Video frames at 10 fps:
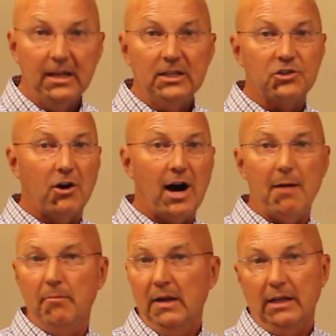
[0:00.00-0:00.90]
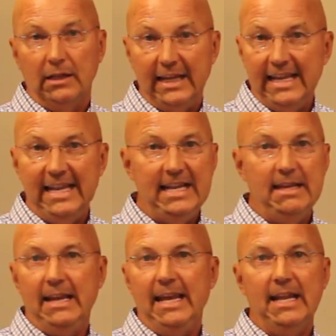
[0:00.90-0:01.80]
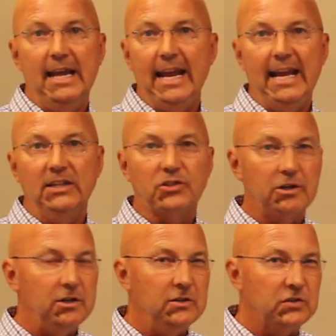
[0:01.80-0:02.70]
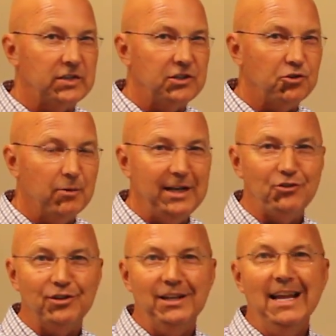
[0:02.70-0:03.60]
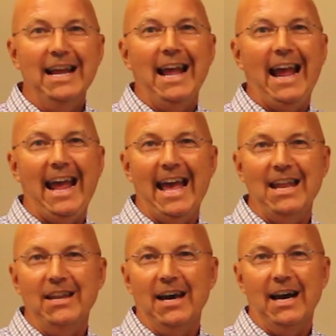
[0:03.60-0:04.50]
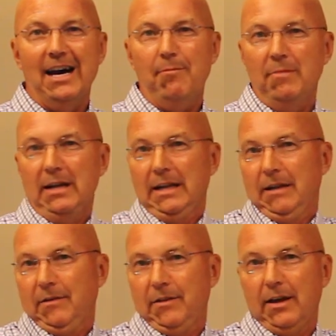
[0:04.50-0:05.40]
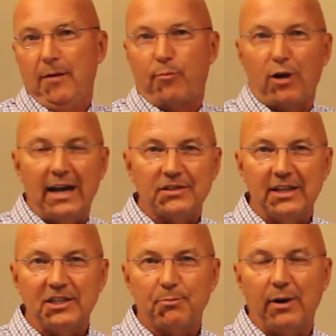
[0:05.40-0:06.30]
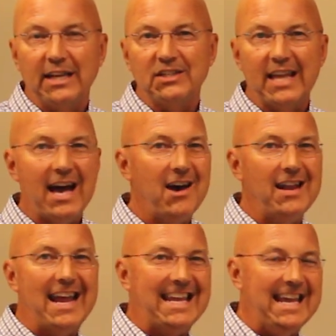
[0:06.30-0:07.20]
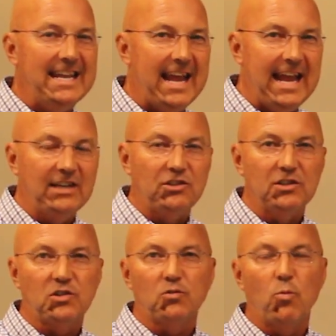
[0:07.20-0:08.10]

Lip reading: So I'm leading in a certain situation, and the process breaks down, I get anxious.